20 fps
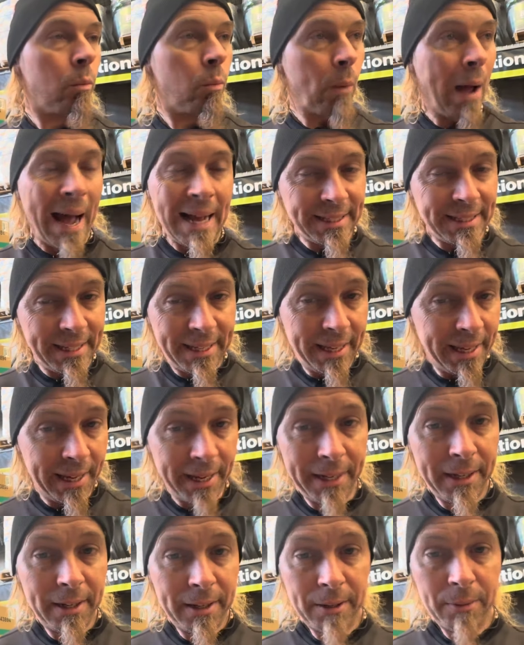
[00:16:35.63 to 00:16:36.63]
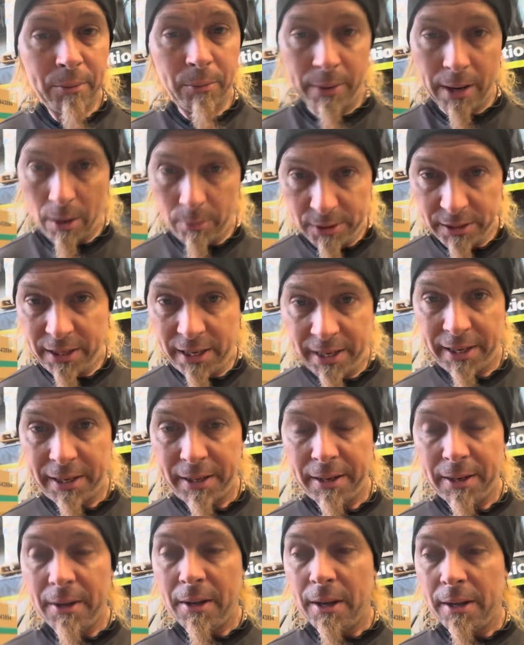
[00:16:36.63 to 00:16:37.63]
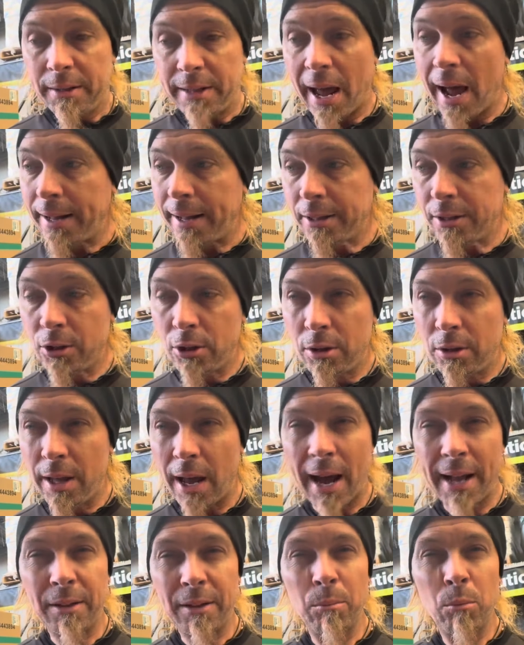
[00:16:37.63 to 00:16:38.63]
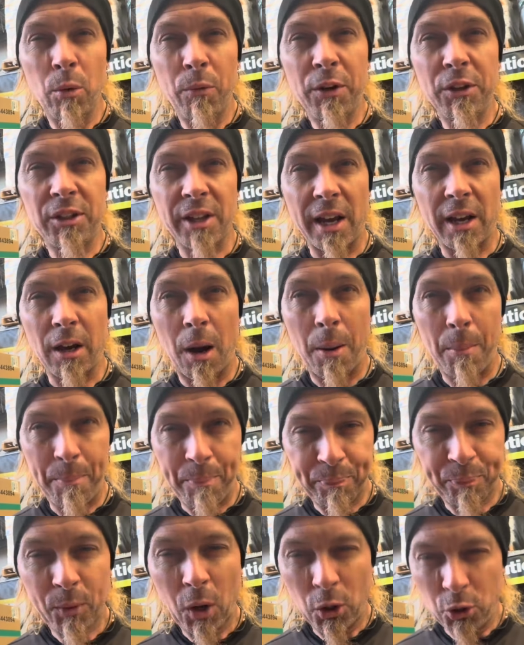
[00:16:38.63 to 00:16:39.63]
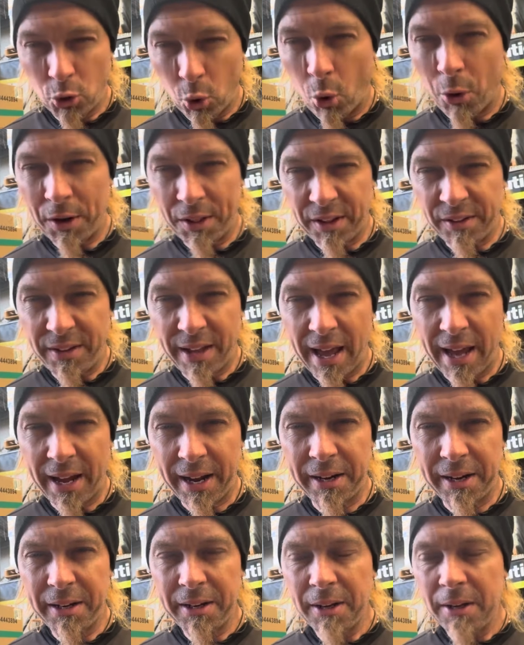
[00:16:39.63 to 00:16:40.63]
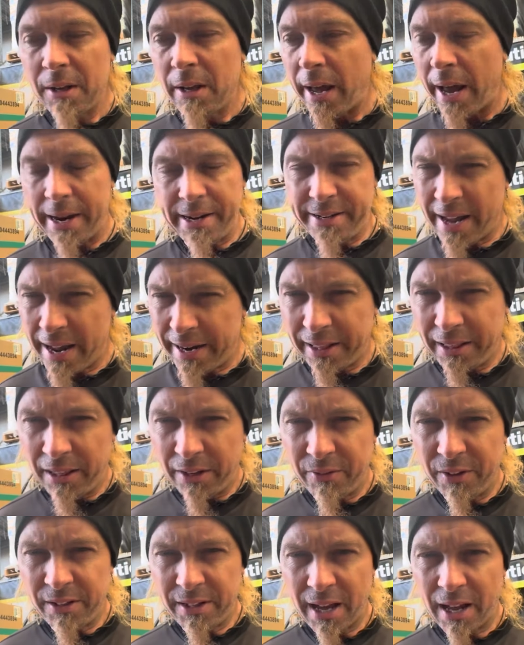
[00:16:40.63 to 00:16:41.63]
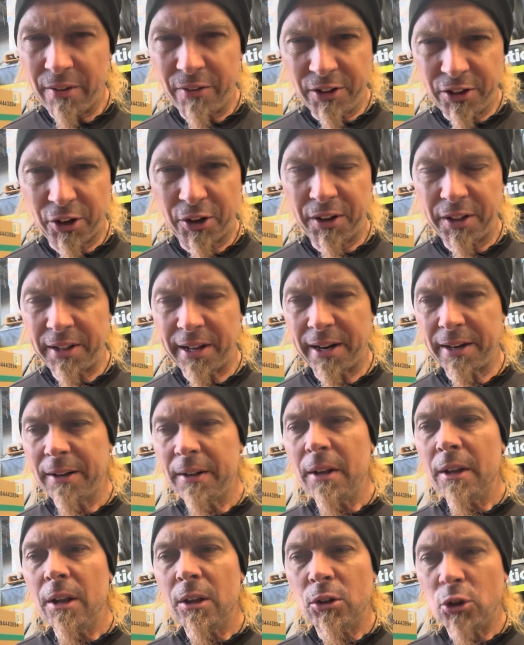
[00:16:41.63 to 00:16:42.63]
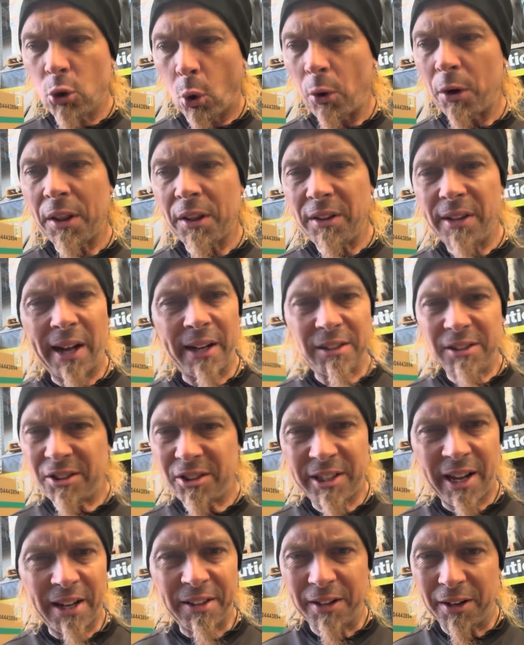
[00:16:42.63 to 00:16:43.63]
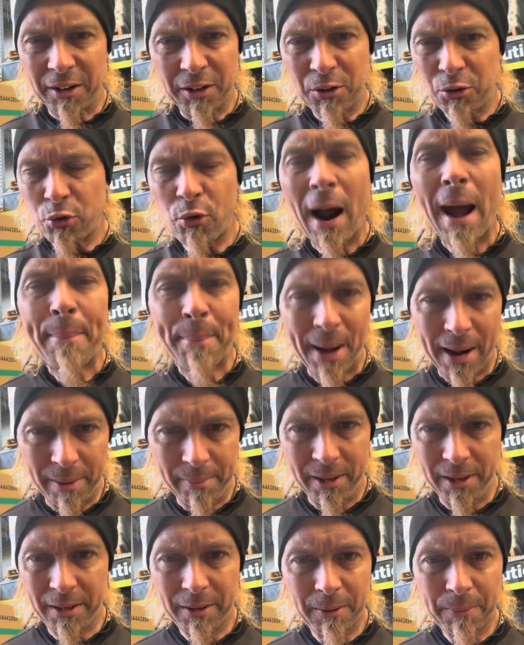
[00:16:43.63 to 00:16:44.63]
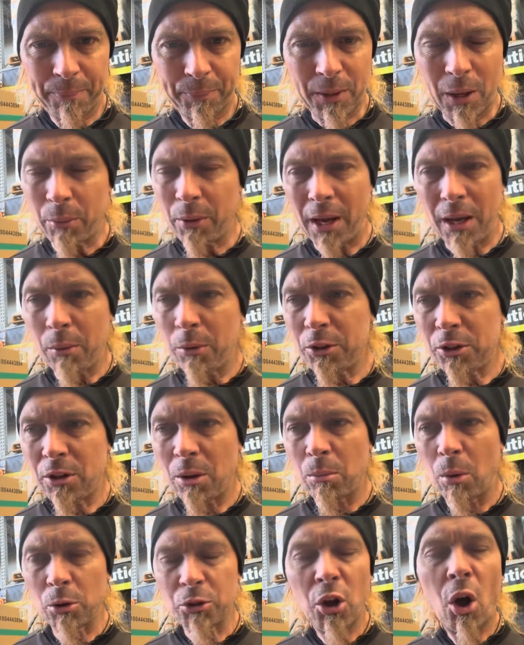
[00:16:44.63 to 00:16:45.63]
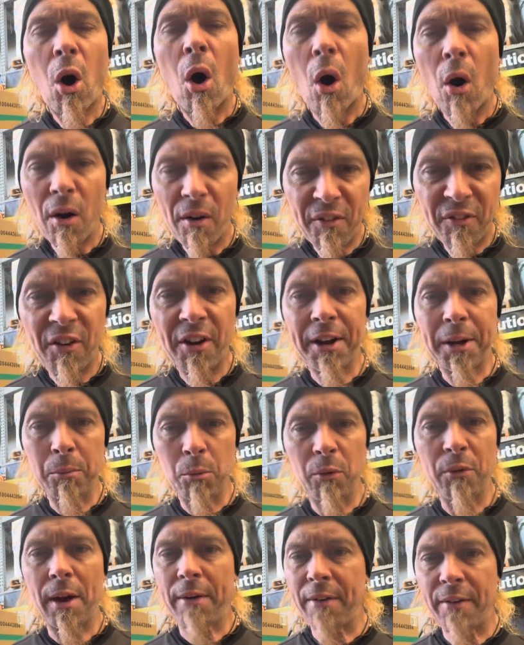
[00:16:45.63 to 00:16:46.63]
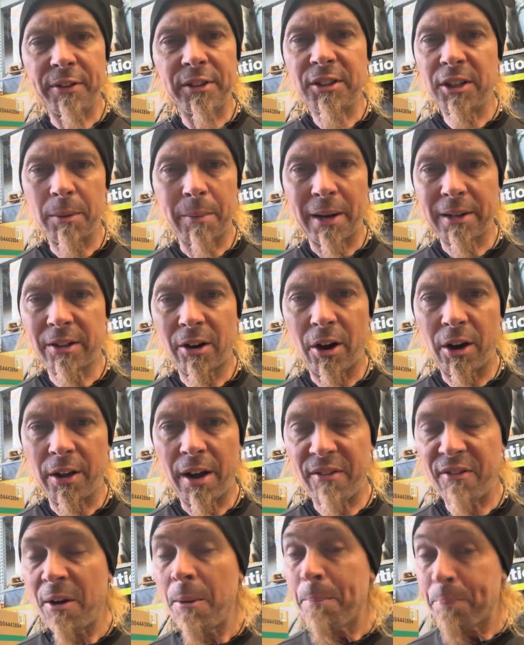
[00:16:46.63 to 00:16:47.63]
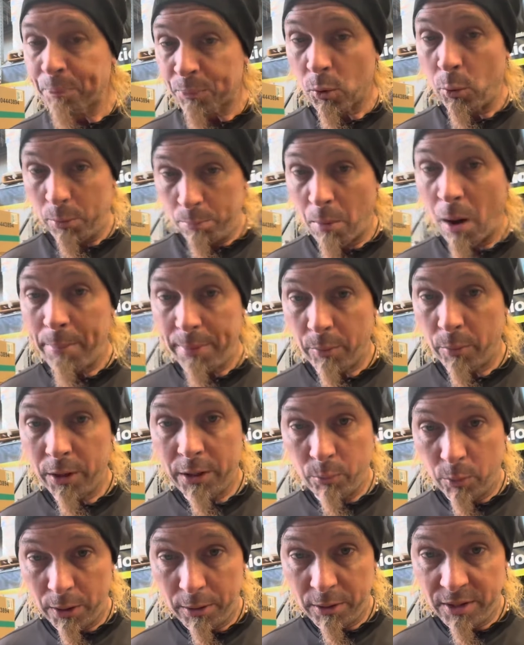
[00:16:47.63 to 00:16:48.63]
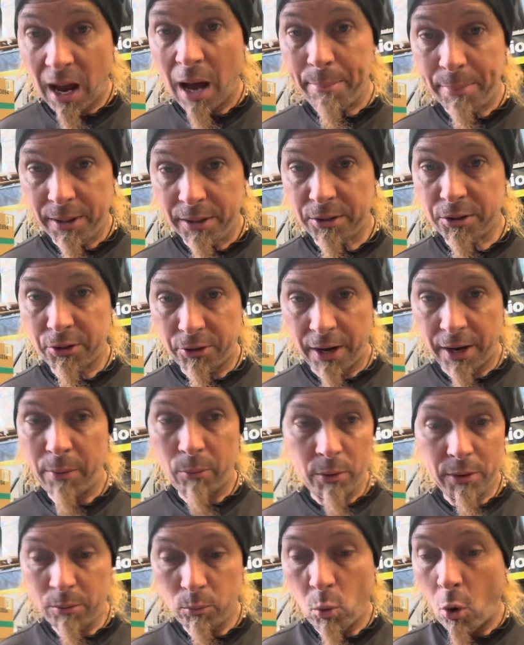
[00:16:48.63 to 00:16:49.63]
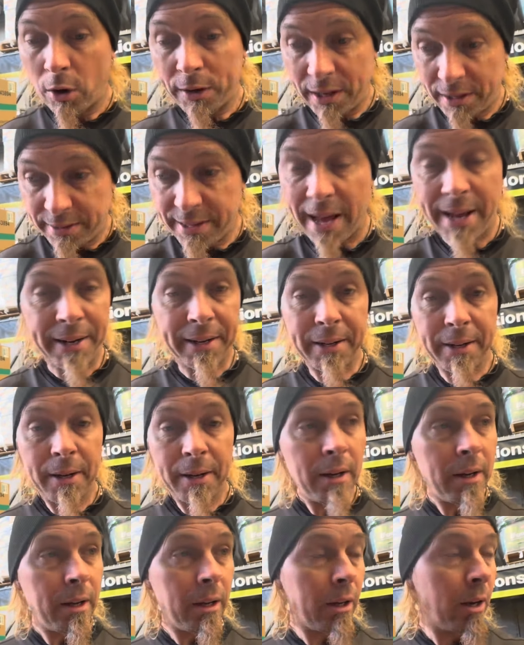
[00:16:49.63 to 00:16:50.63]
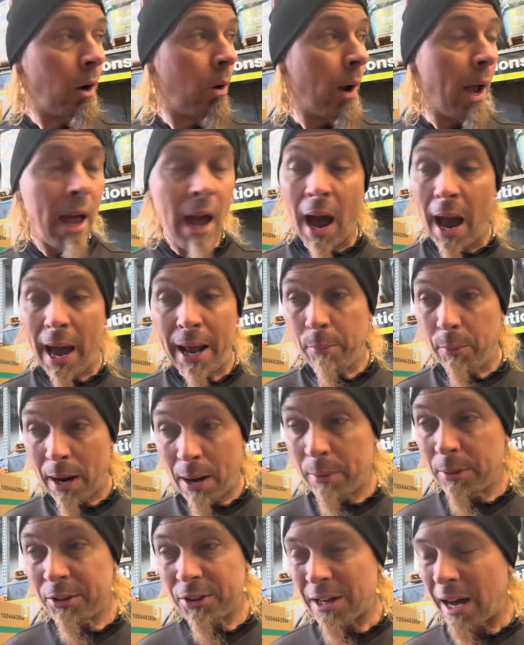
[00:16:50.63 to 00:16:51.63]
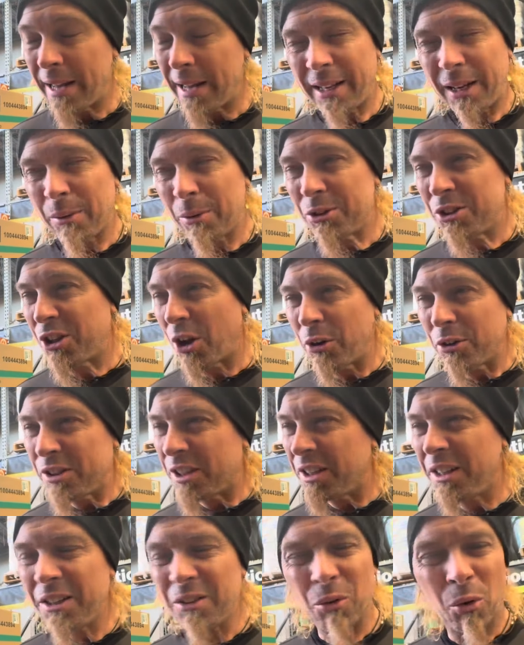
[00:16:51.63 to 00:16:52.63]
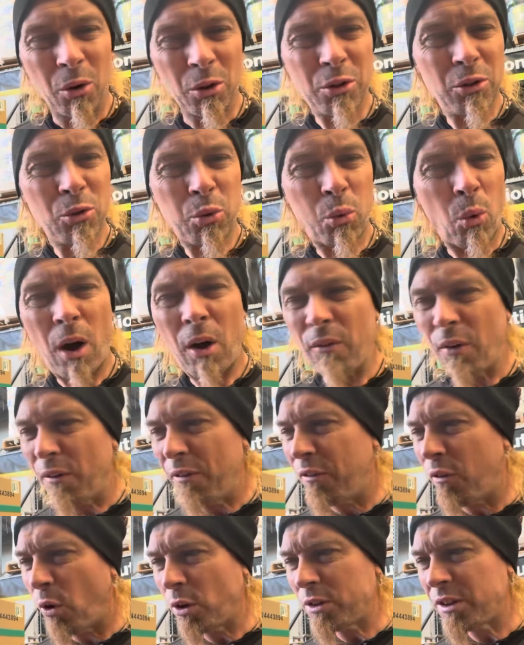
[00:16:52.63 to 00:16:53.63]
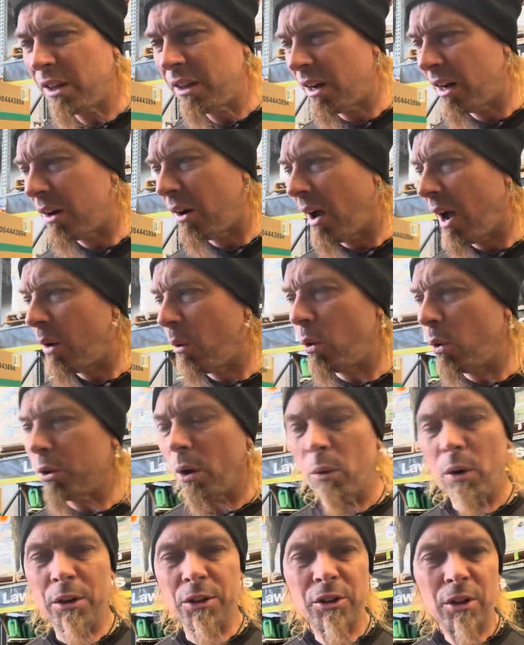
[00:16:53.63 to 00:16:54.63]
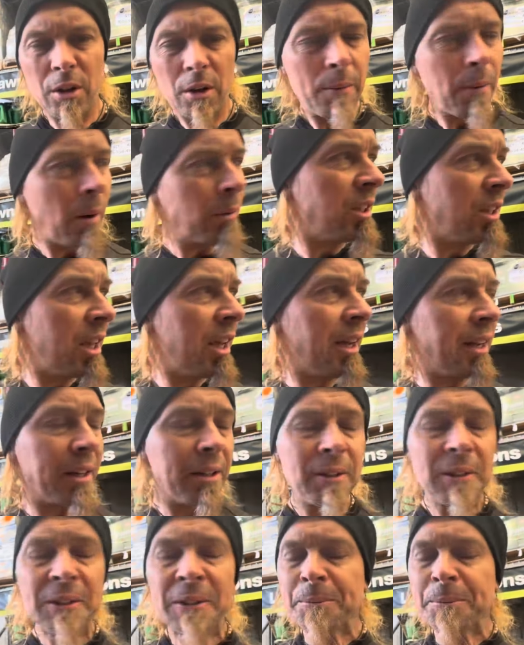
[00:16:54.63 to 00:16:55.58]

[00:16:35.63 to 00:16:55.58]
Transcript: as a kid, when I was a kid, they had, they had the movies like, um, Dawn of the Dead and Night of the Living Dead Return of the Dead Dawn of the Dead scared the crap out of me. It, it, was the most horrifying movie I've ever seen in my entire life with mummy, with, with zombies, right? With Walking Dead, you know? And when I was, I think I was 13 or 12 or 14, I don't know how old I was. I was a kid.